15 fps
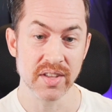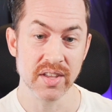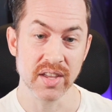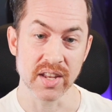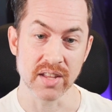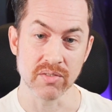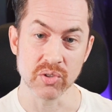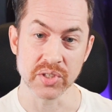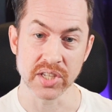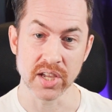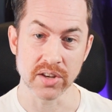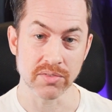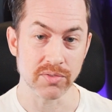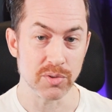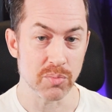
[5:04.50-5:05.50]
And I've only
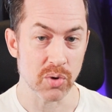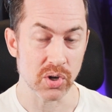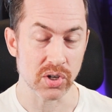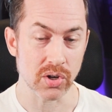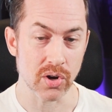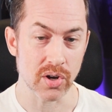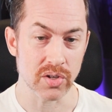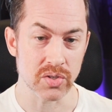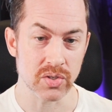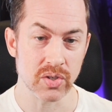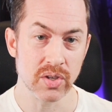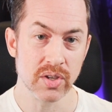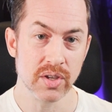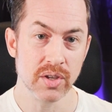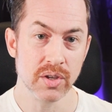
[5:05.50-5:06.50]
got a few more cards.
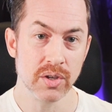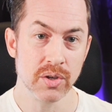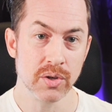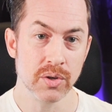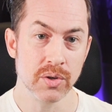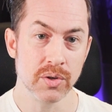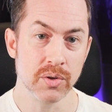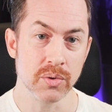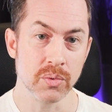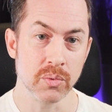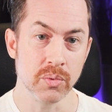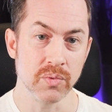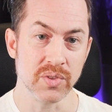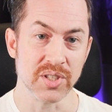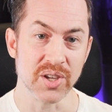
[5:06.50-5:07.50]

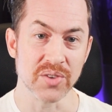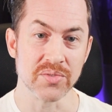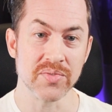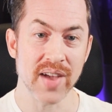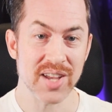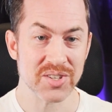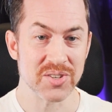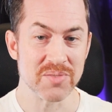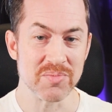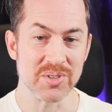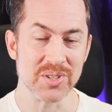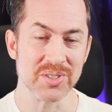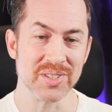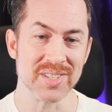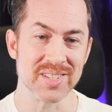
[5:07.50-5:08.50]
The
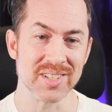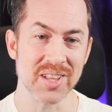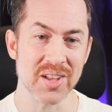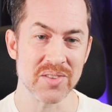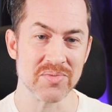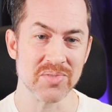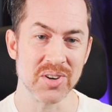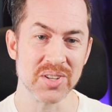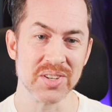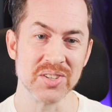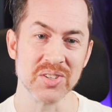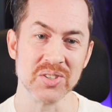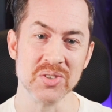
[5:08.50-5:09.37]
Unfashionable is a lot of fun.